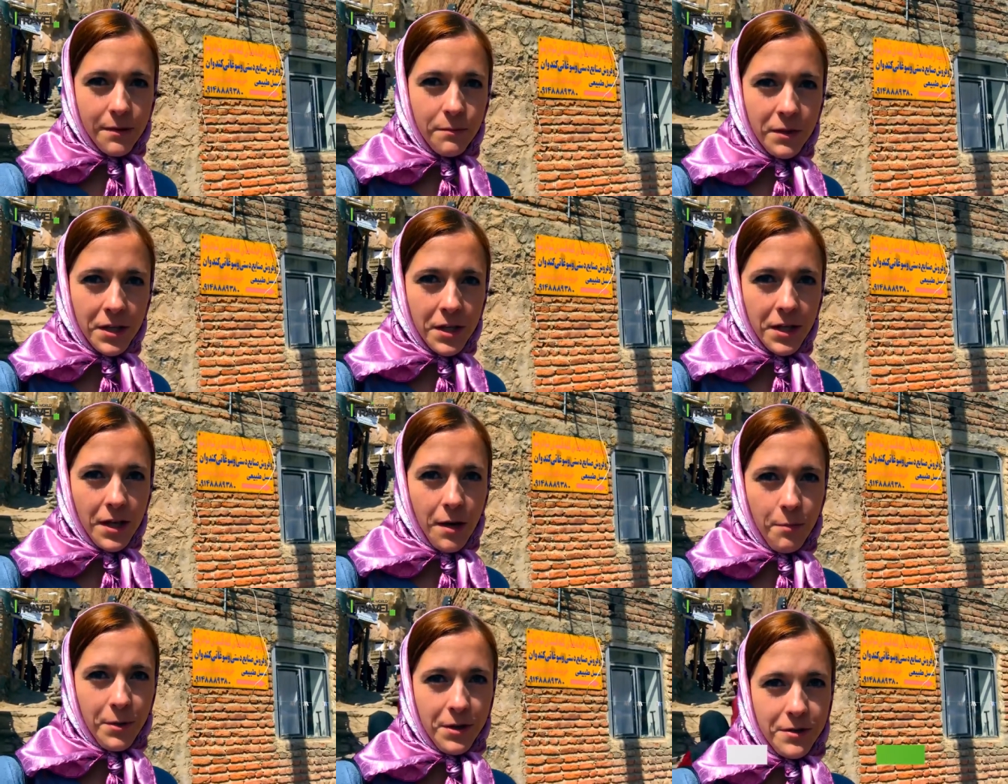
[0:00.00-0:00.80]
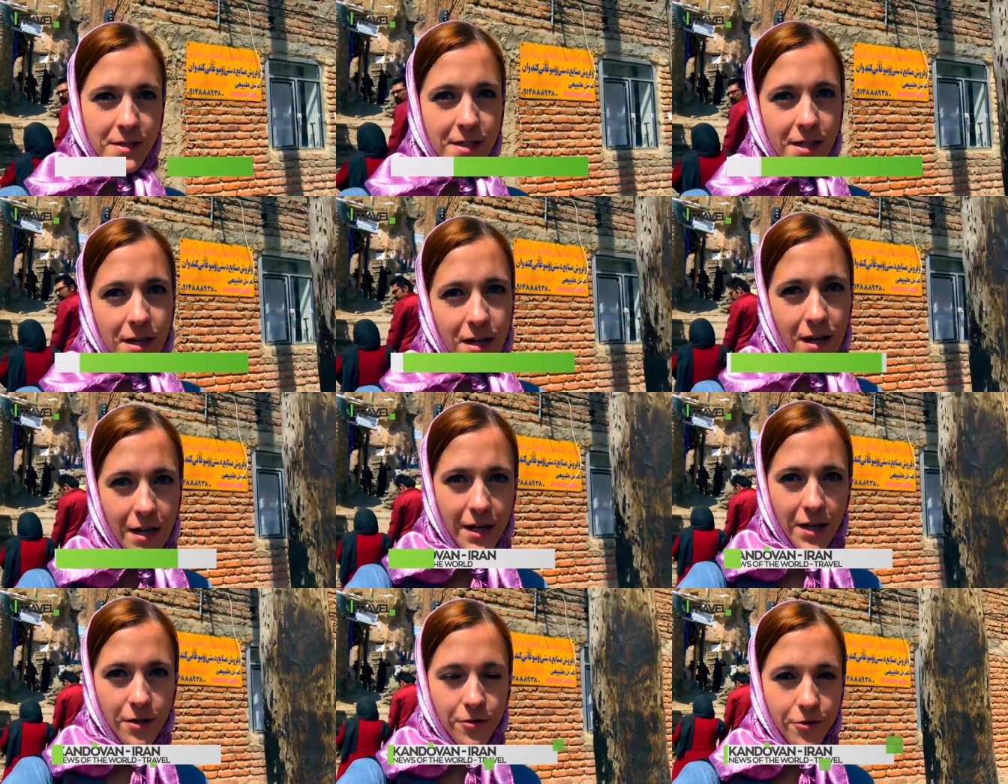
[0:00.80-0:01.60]
like a mini Cappadocia
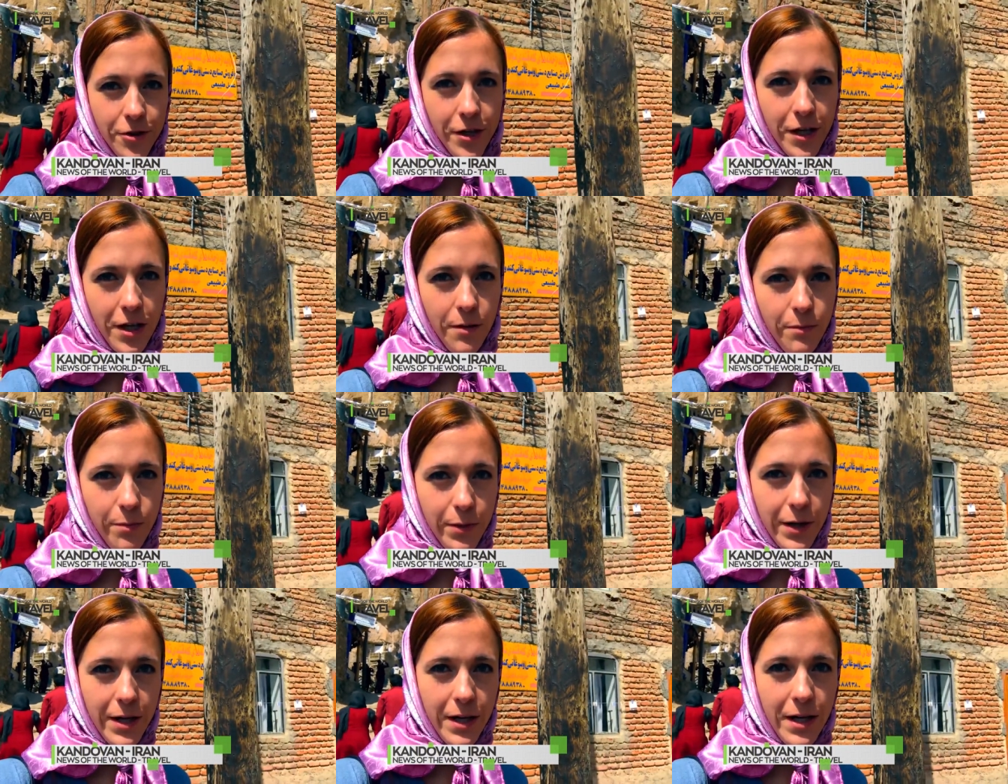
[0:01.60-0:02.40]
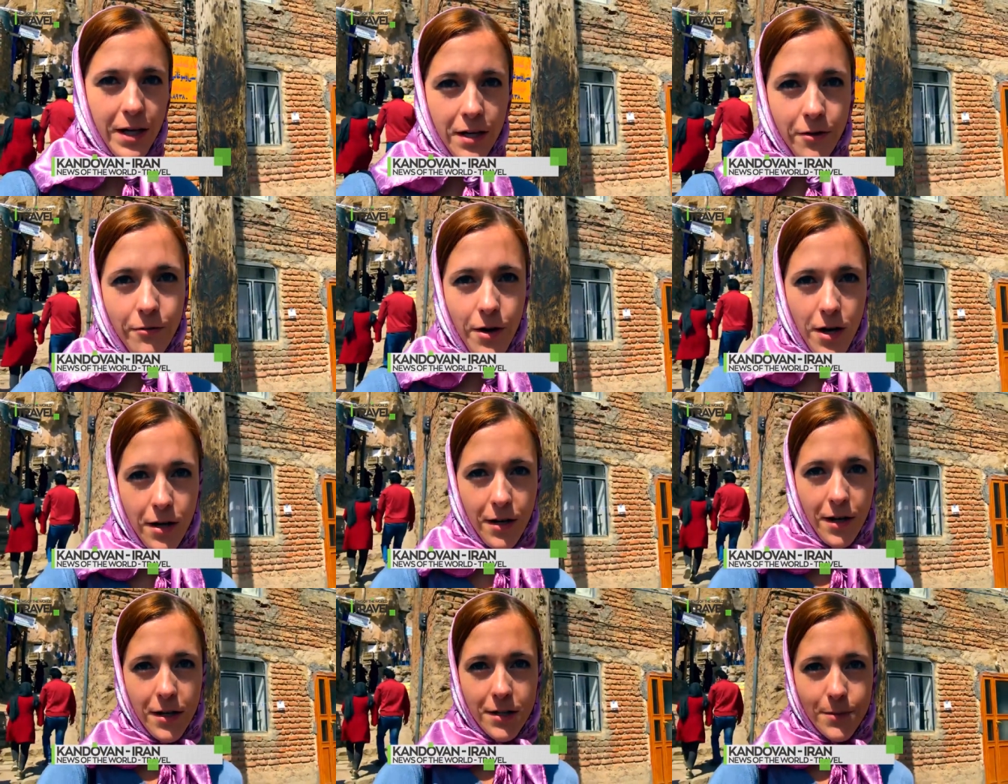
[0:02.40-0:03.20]
like in Turkey, but in
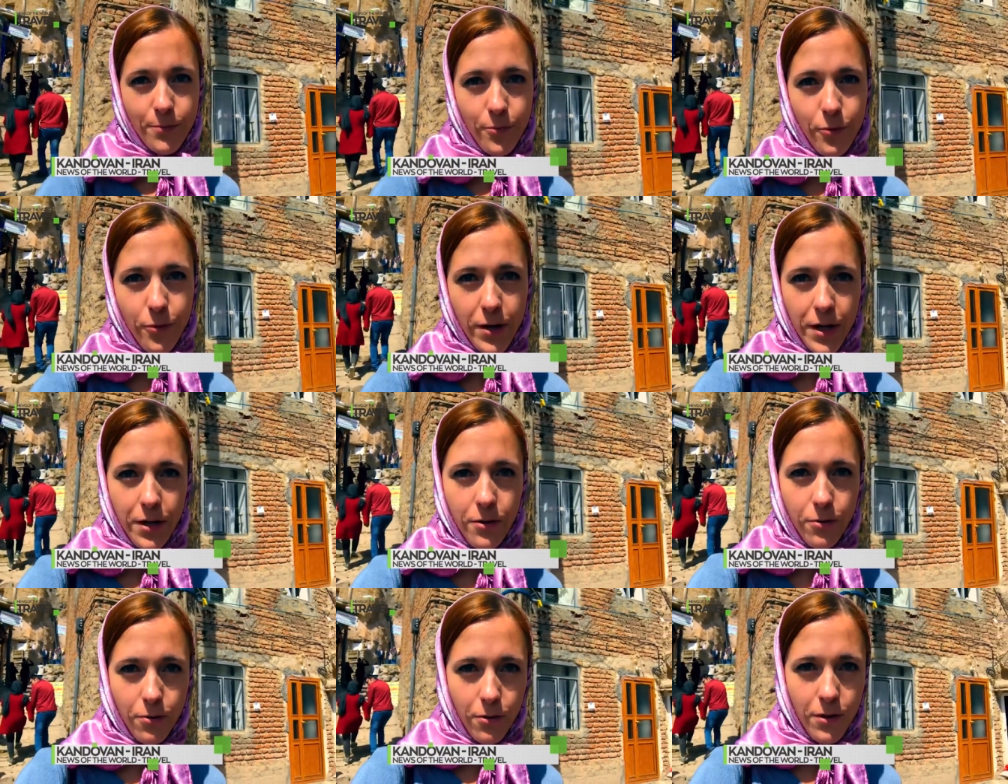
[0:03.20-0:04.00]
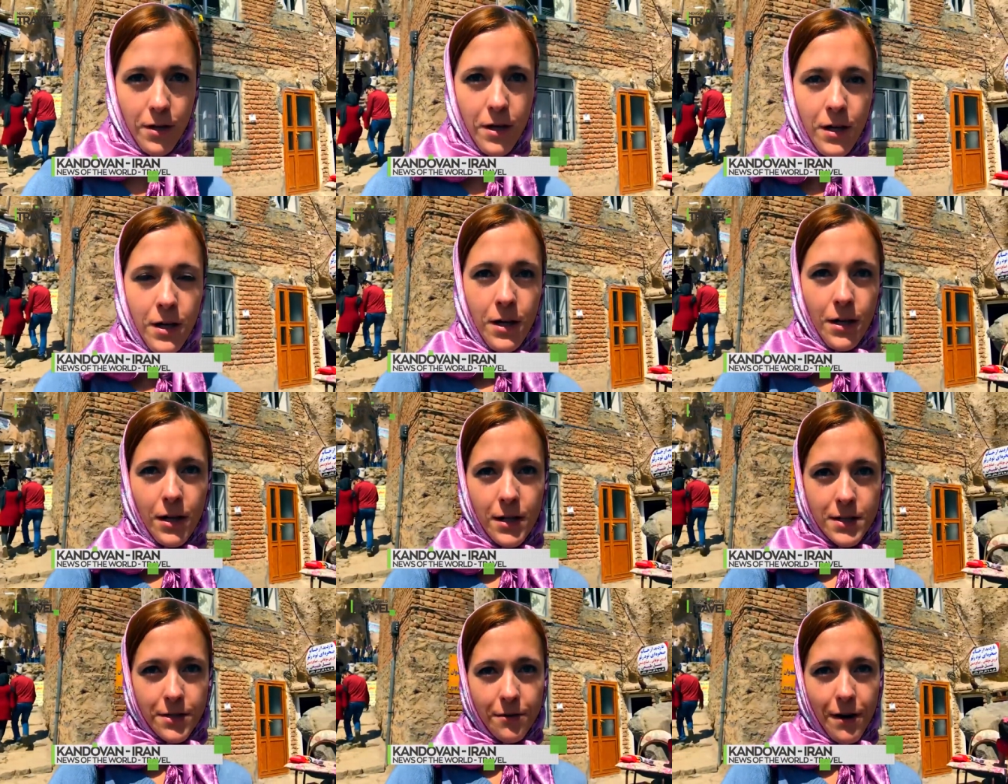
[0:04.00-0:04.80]
Iran. And it's pretty cool,
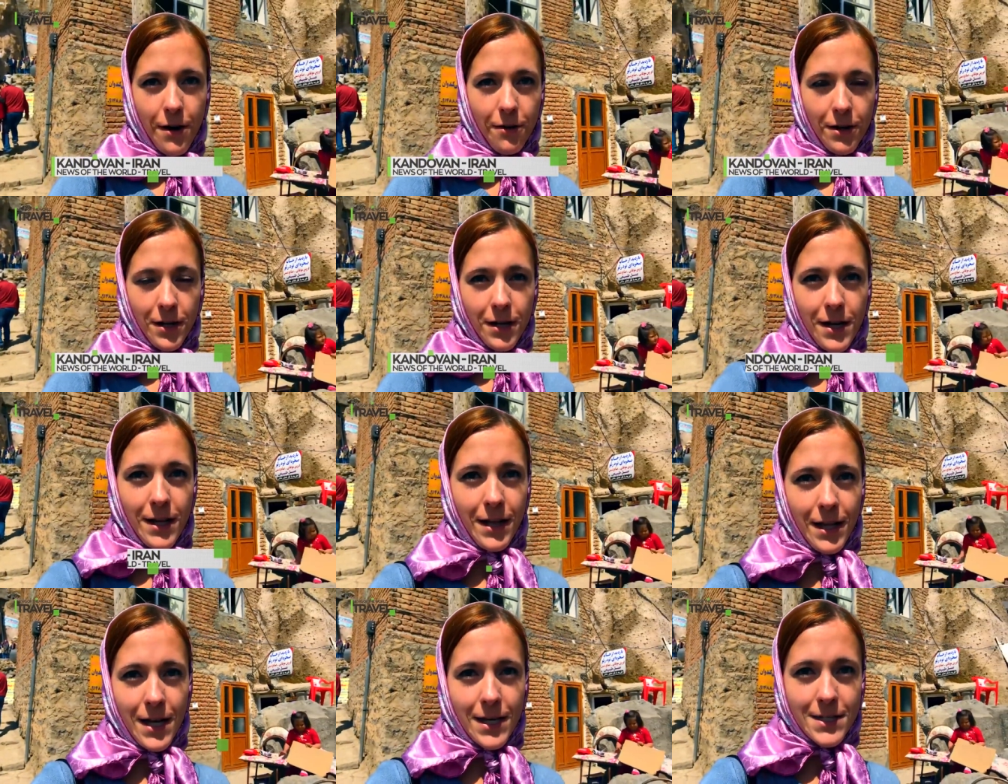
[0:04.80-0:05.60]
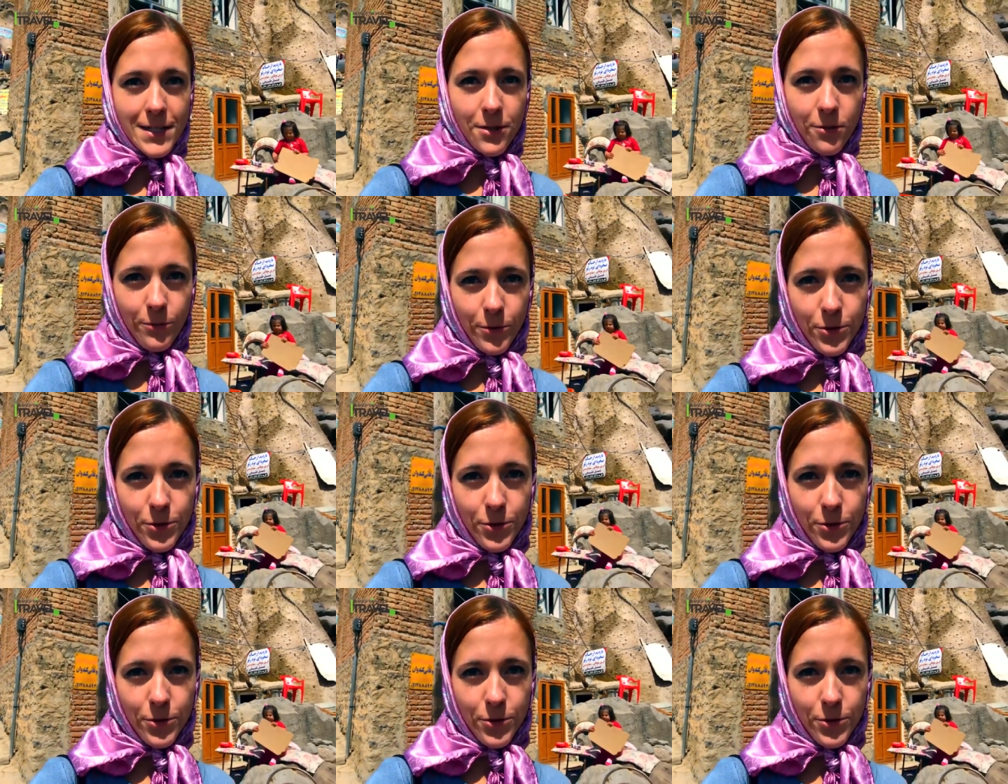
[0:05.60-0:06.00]
less crowded and less